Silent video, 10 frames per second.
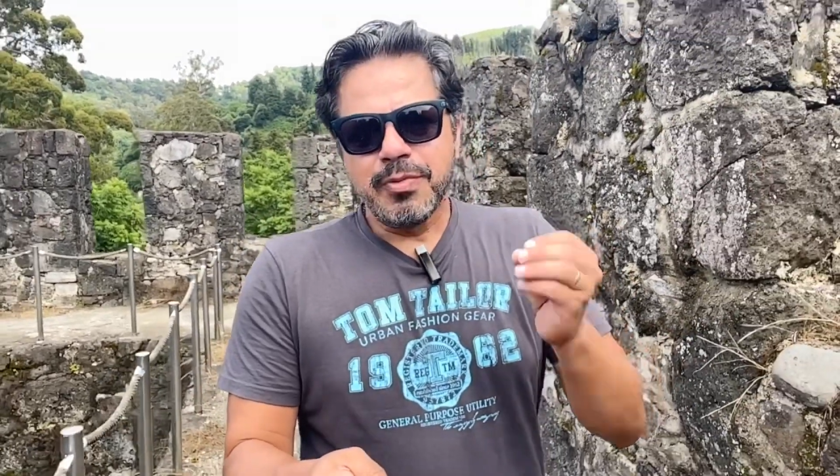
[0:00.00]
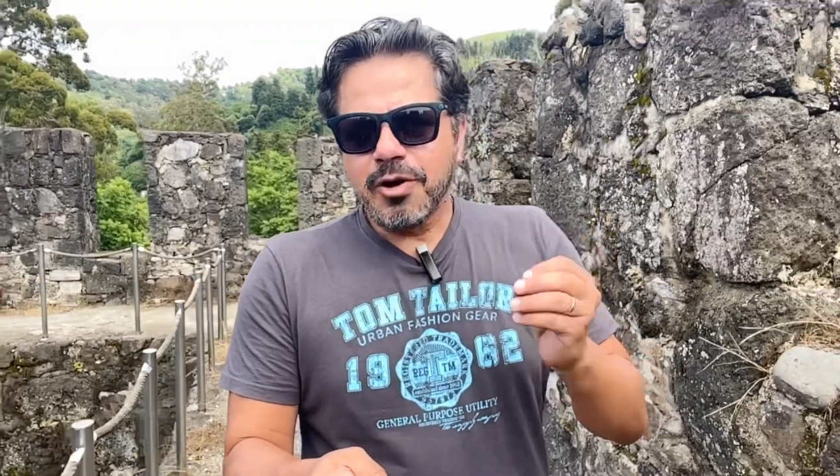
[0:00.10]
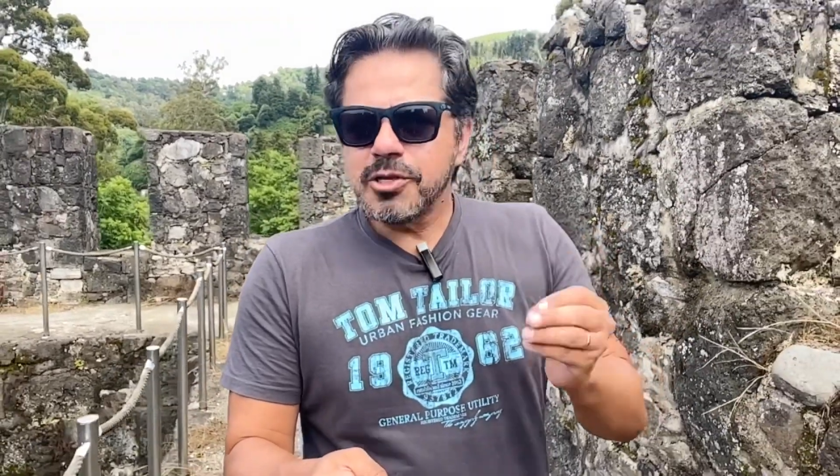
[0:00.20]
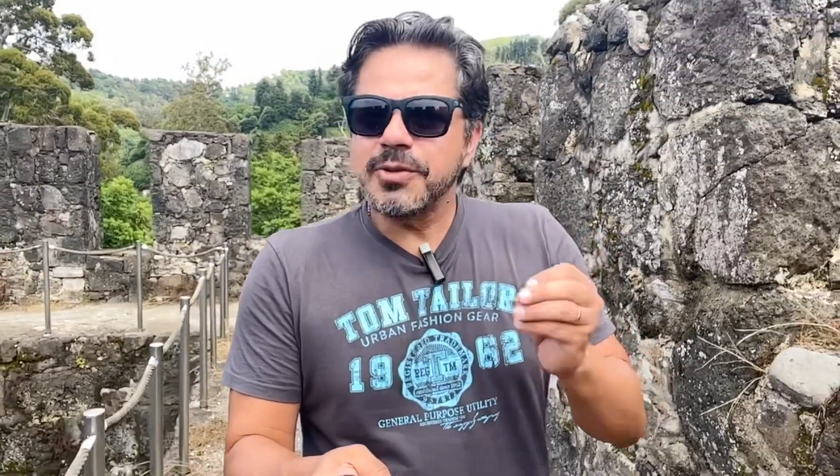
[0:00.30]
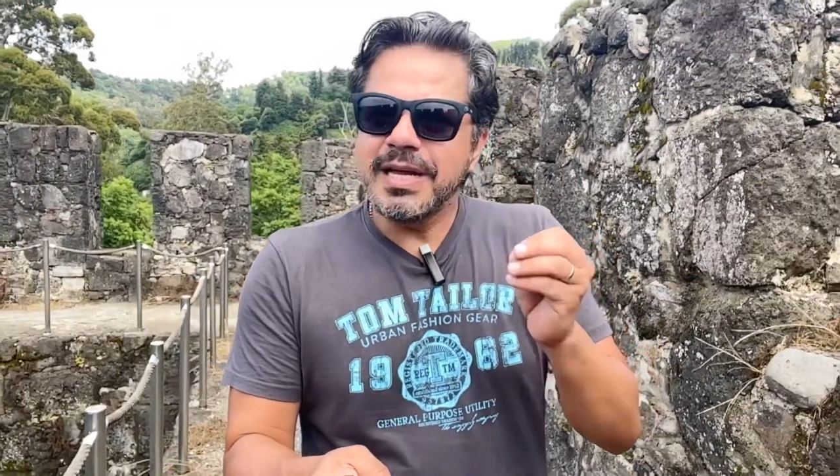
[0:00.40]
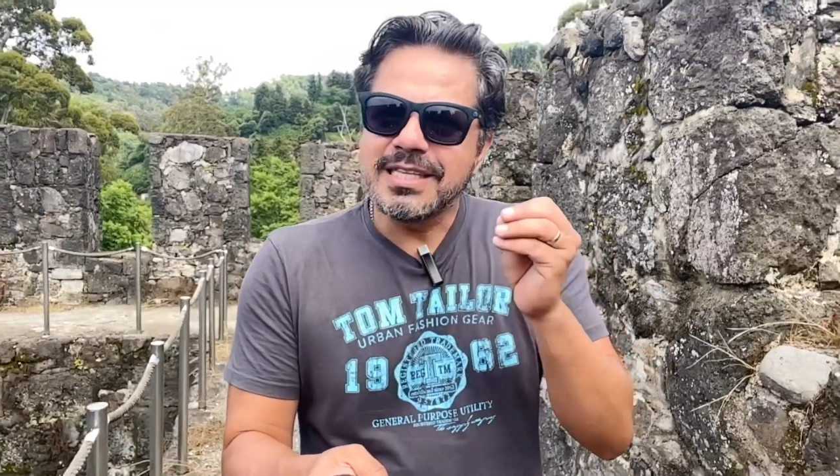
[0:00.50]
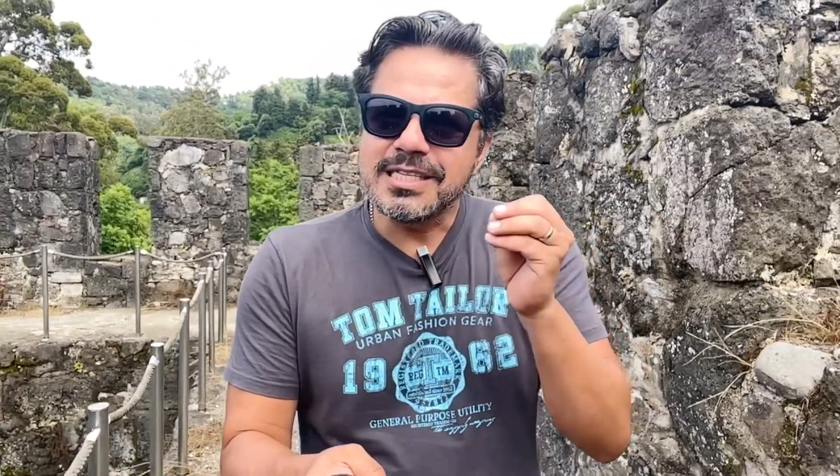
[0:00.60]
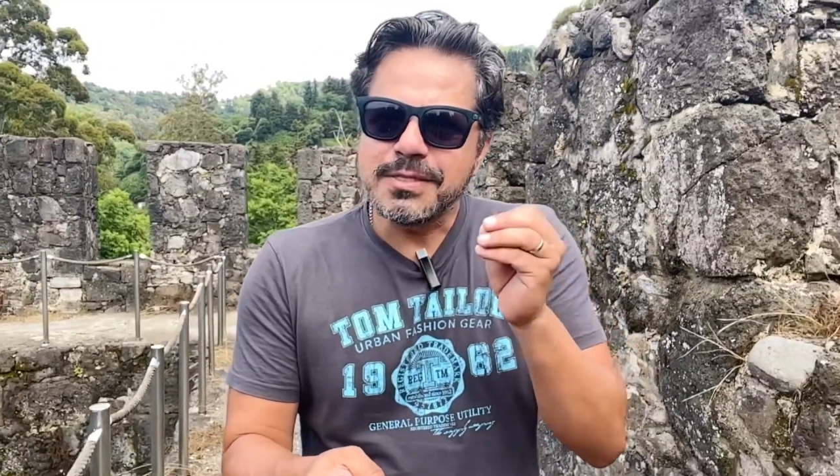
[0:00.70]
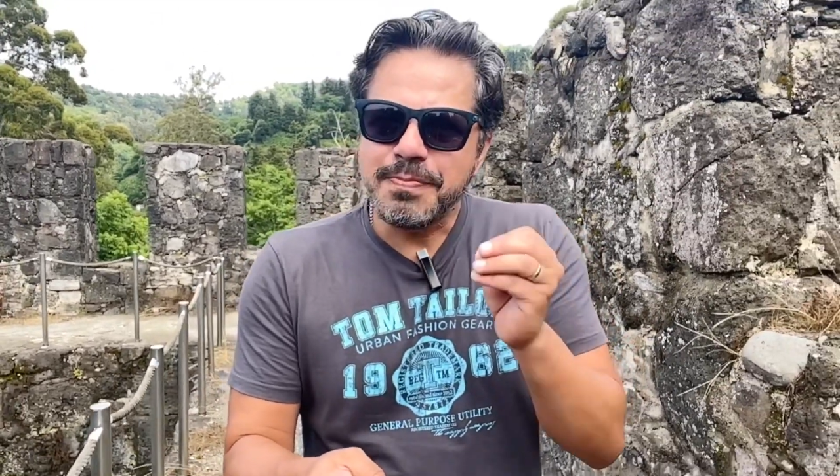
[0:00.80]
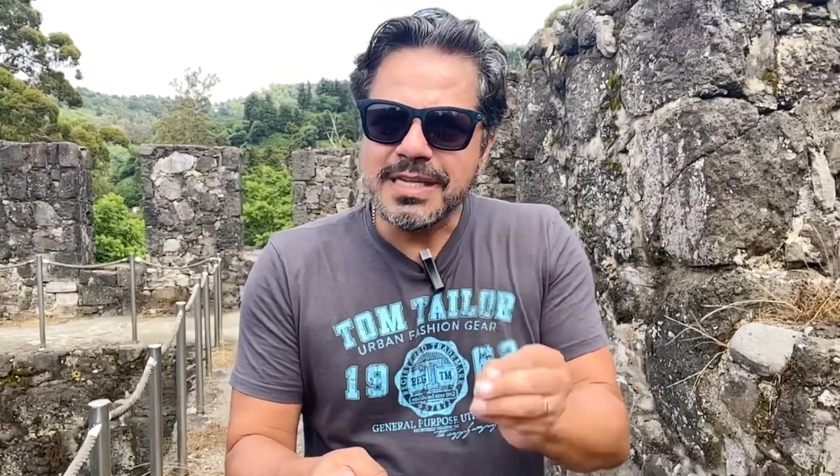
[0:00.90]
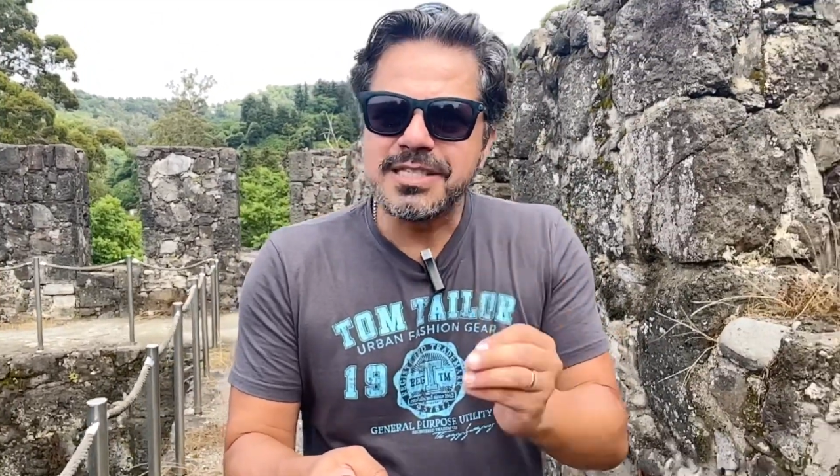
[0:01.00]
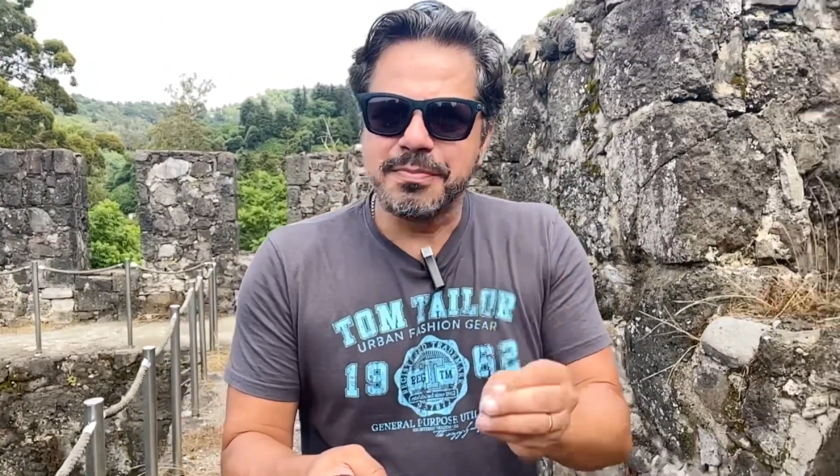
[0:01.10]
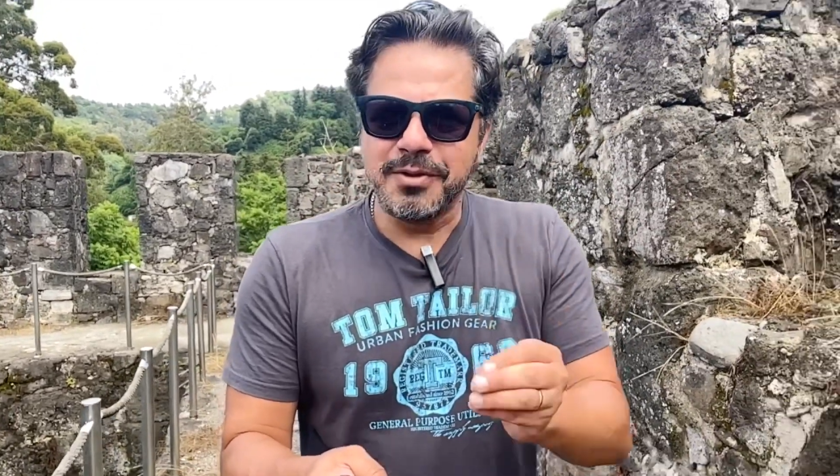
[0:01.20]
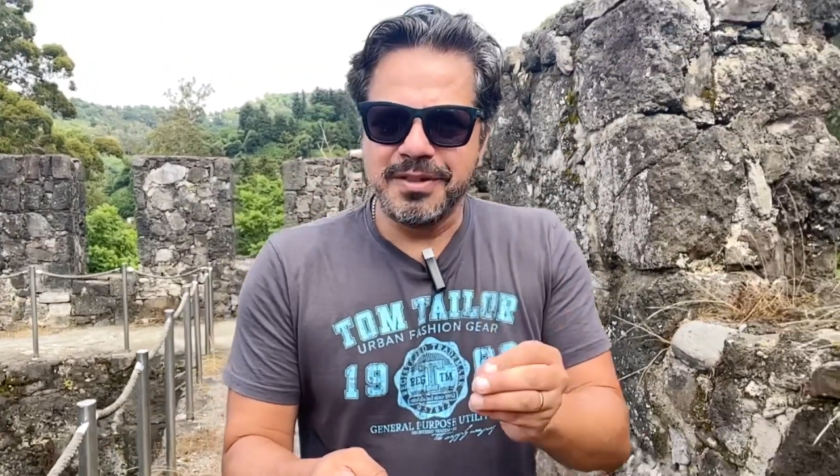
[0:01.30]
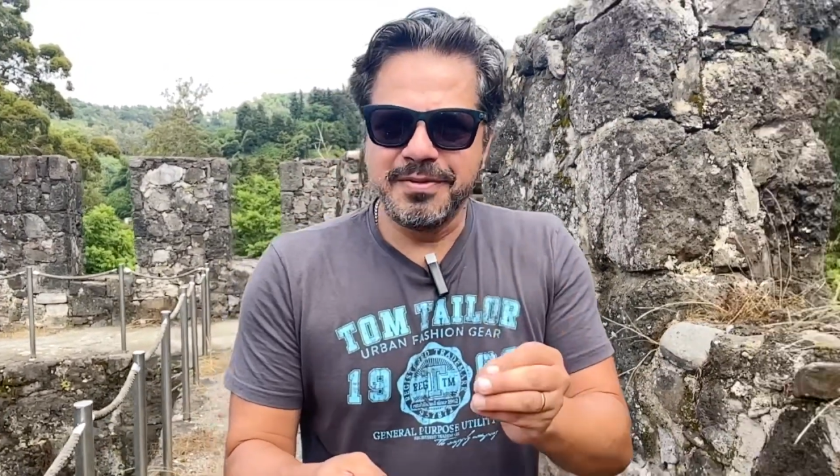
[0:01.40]
we're also
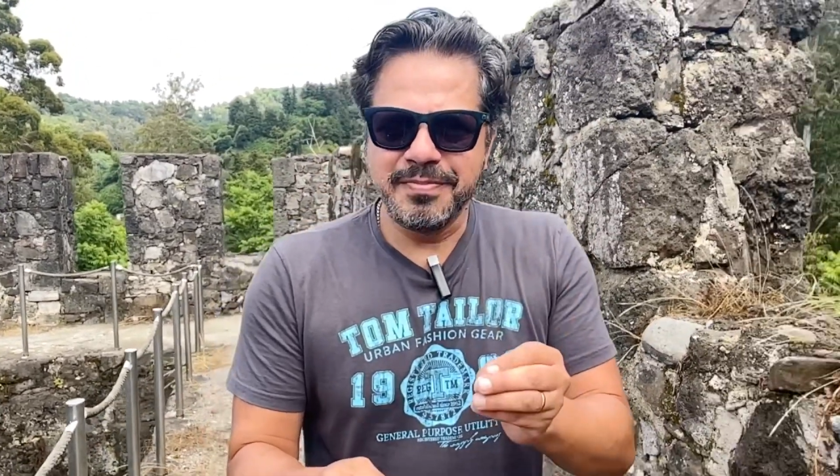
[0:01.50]
indispensable